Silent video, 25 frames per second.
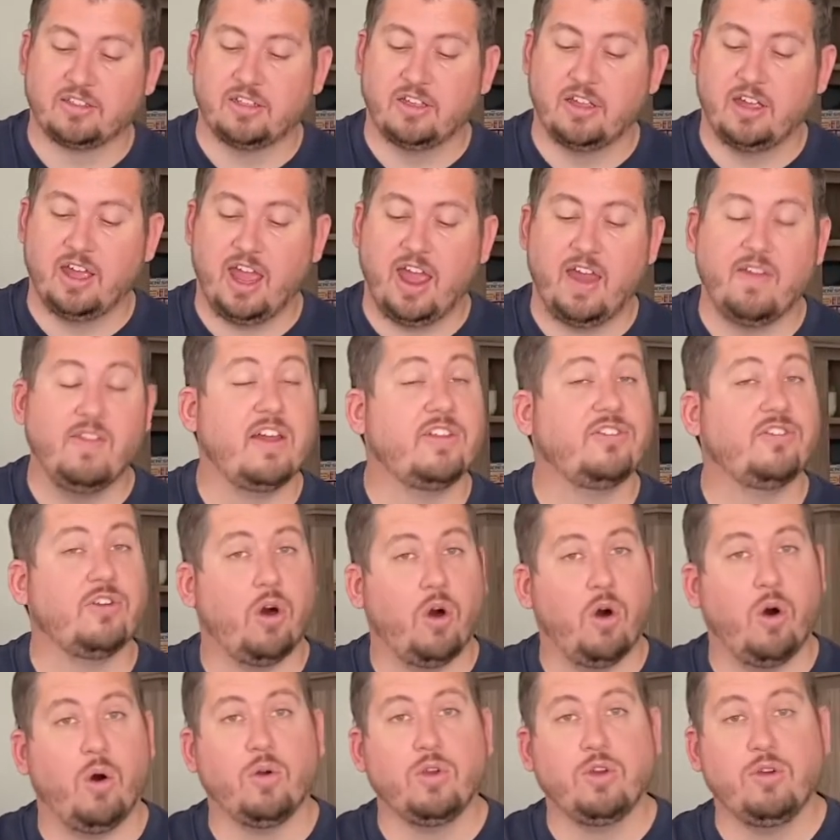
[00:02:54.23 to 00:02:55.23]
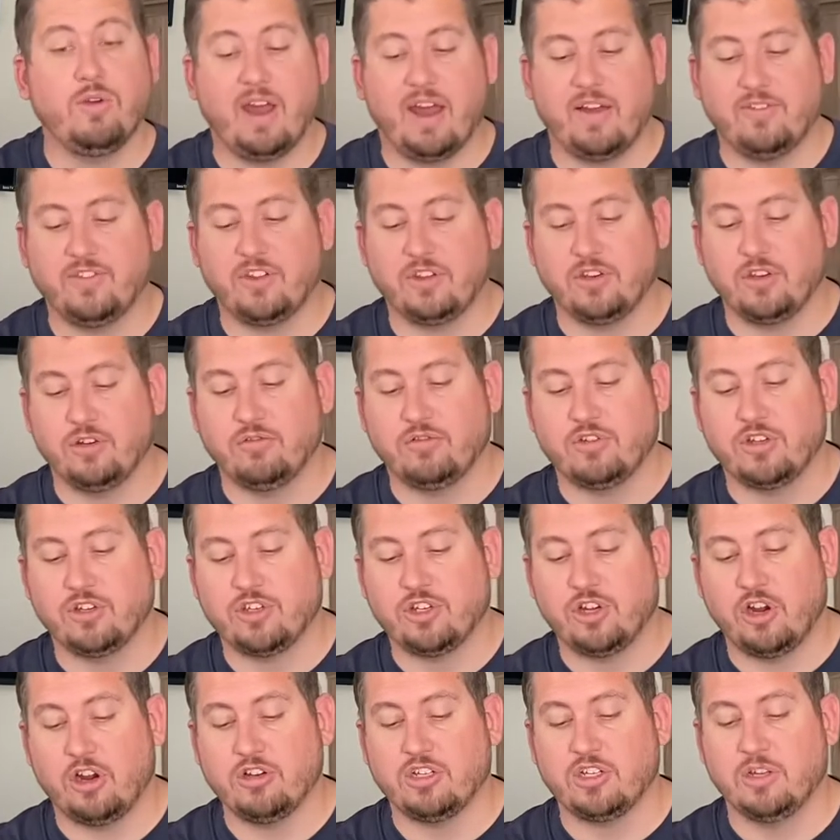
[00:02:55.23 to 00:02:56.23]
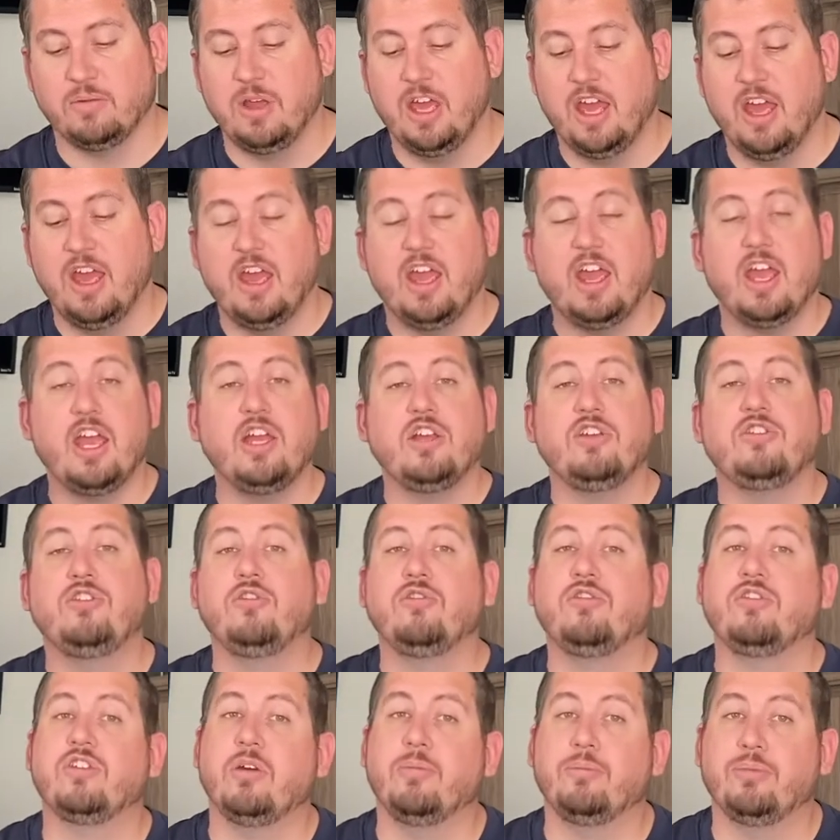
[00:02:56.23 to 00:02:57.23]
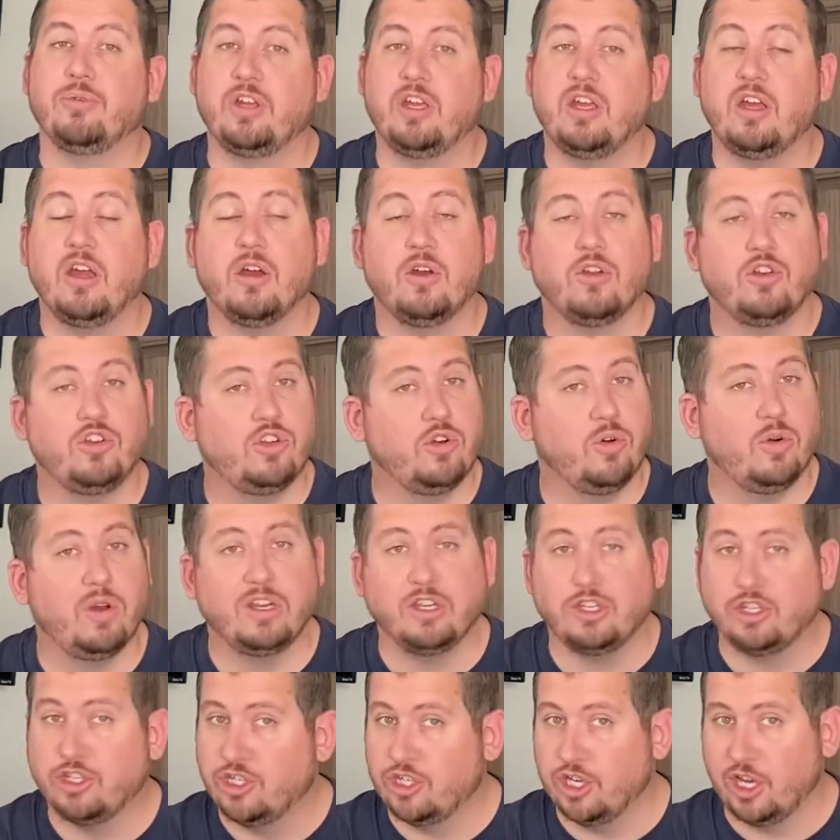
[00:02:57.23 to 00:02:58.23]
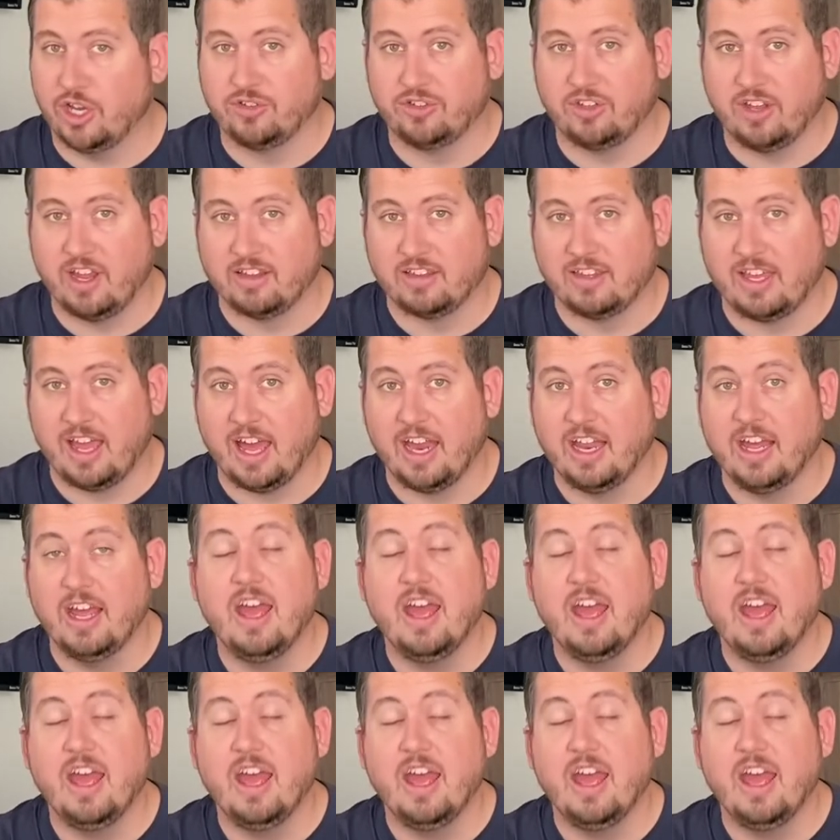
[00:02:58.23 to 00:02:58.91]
And that's all you have to do to charge them, is you simply do it just like that.